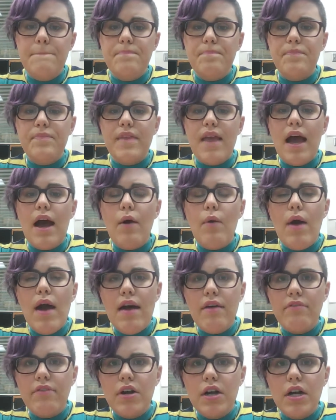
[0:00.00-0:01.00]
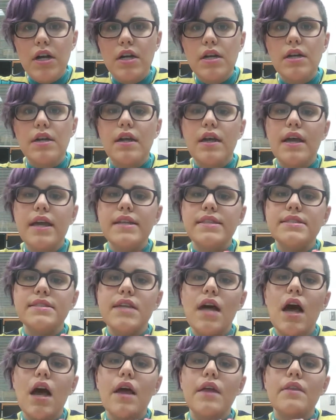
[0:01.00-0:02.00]
However, it's
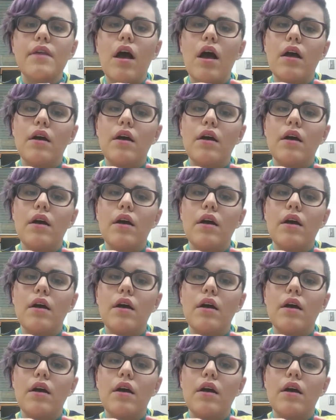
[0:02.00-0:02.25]
not